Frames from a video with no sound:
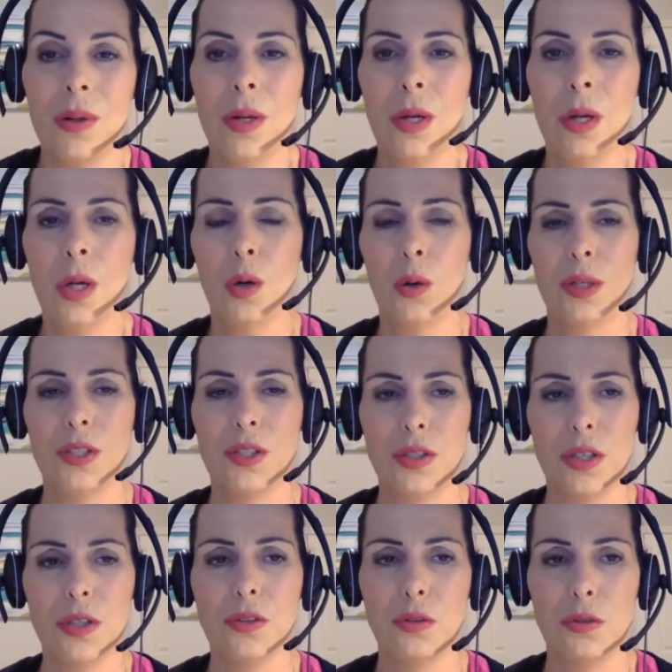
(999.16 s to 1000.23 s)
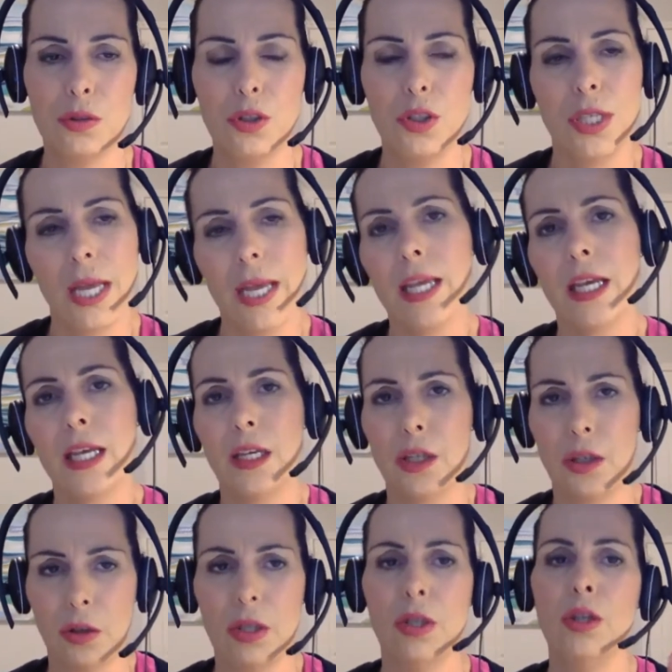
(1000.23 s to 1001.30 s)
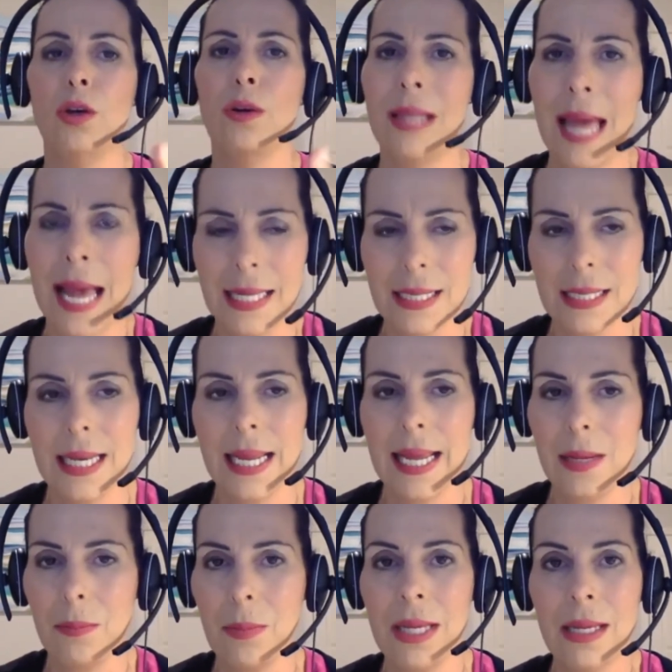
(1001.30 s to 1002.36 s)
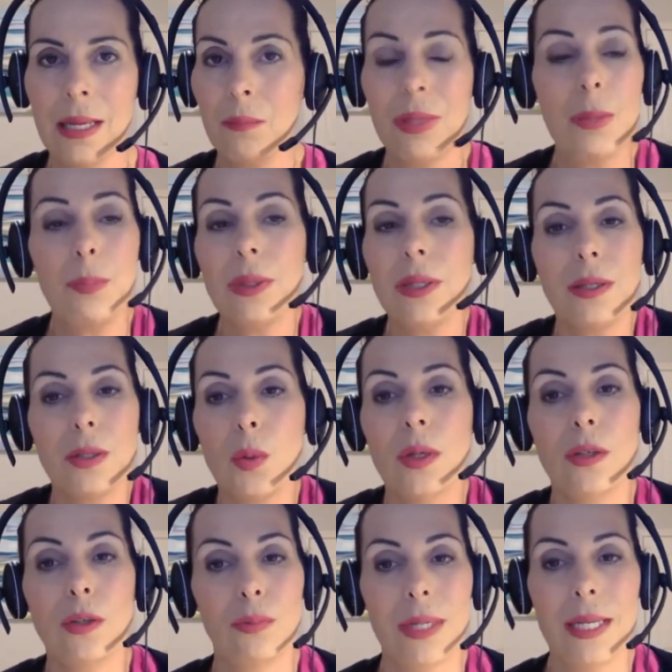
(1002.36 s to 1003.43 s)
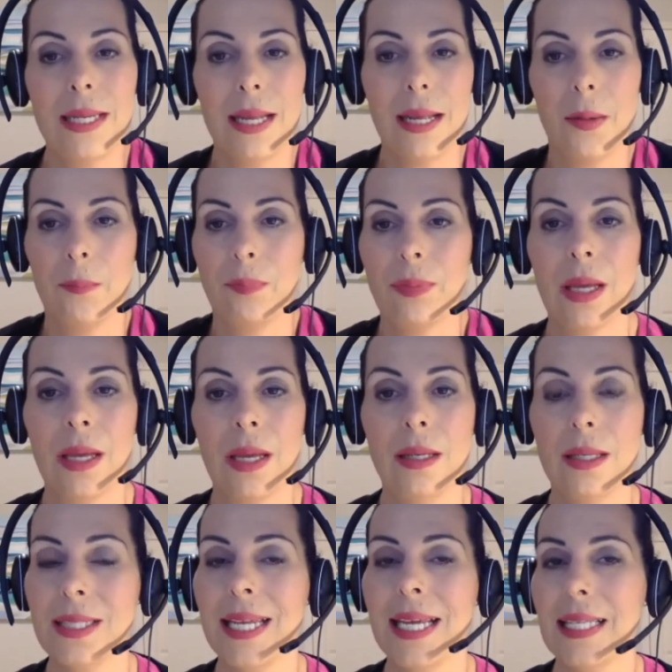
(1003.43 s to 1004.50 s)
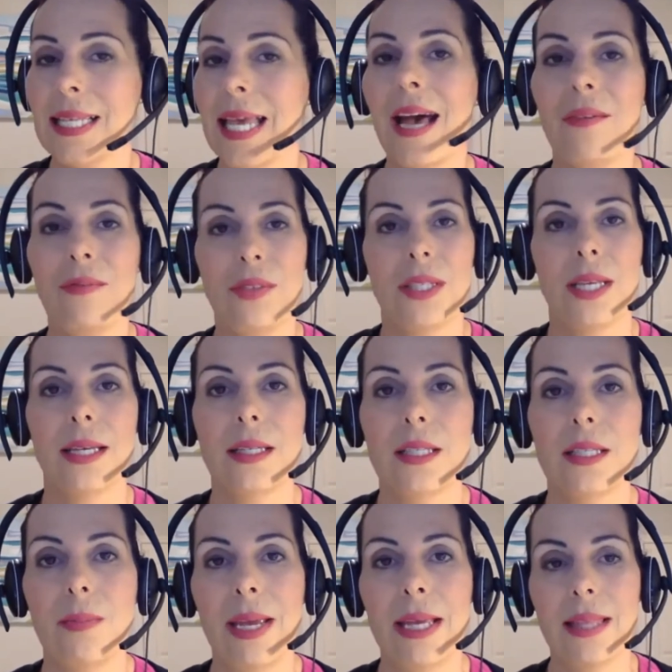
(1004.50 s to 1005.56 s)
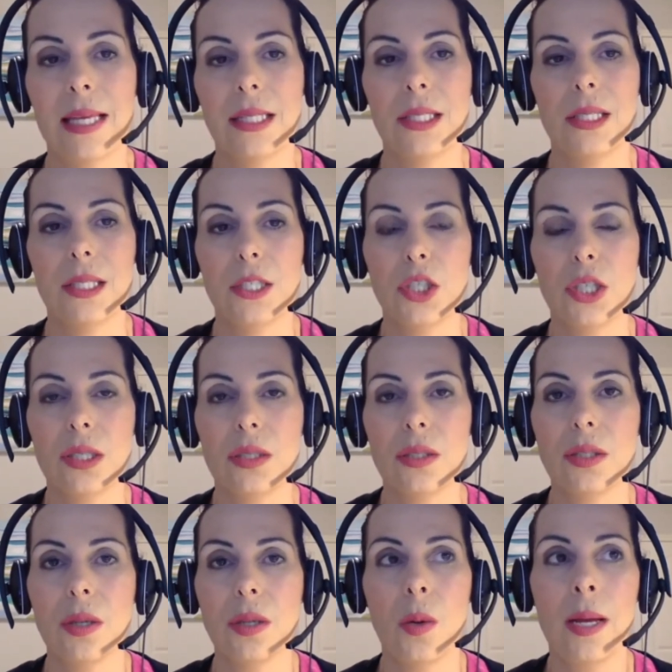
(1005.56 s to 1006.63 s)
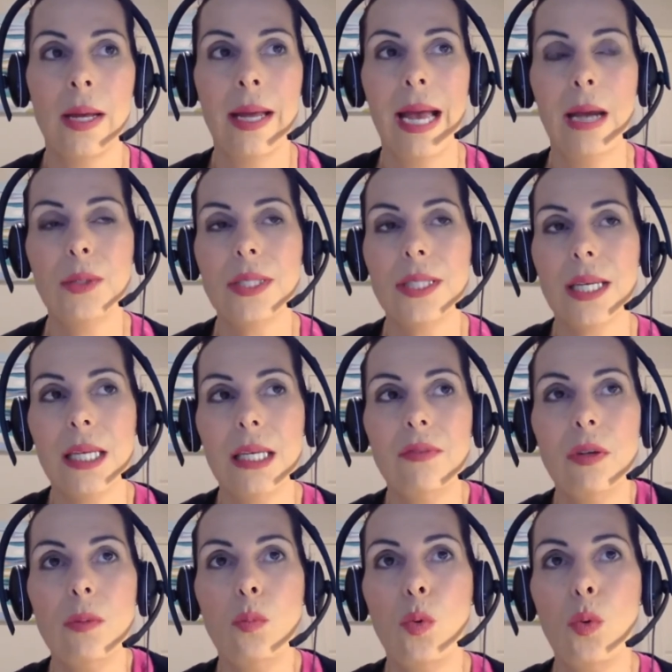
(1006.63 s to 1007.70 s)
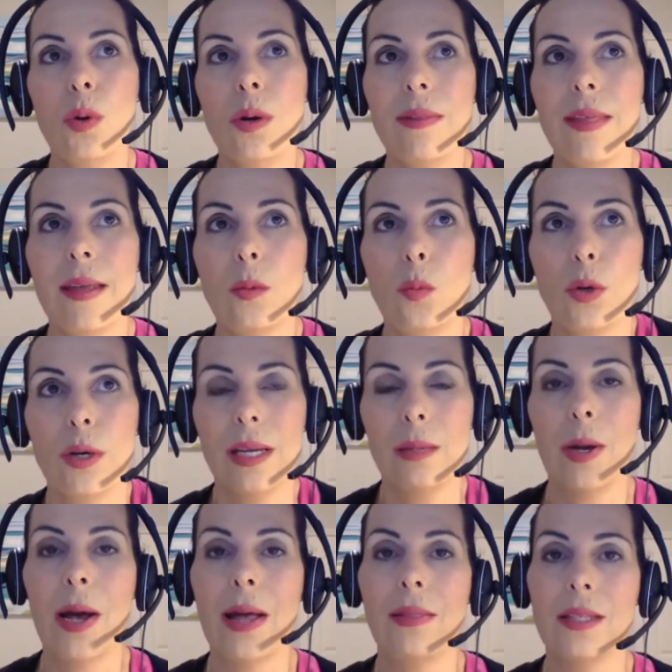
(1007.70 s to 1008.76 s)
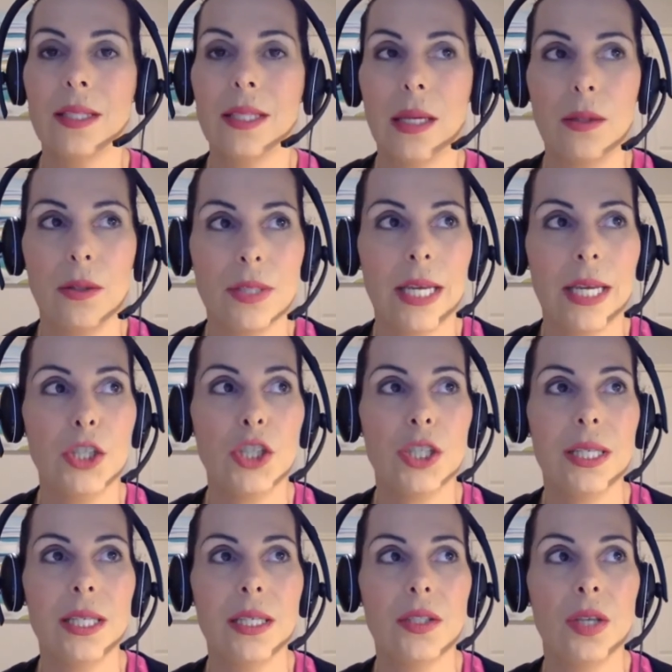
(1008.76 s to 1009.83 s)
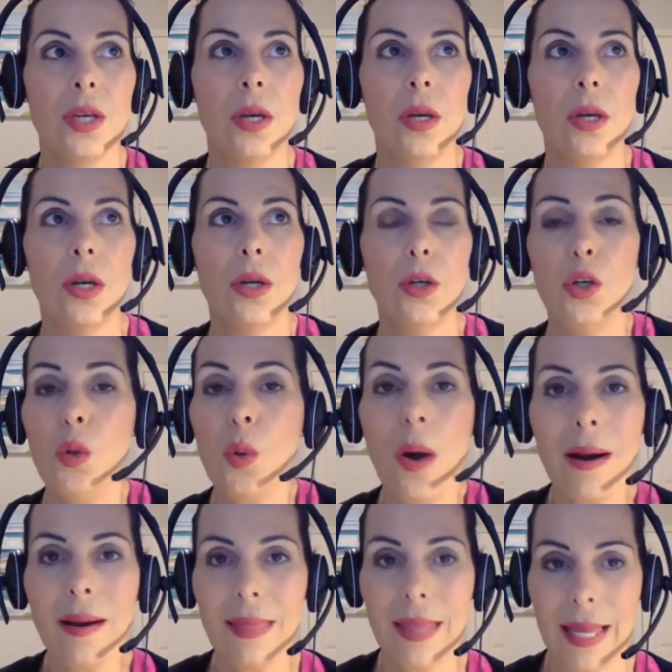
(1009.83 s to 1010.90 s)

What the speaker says: or it says good day, your last name, people aren't going to read it. And it takes half a second to make that decision. So I would say even more than worrying about the salutation is, who are they?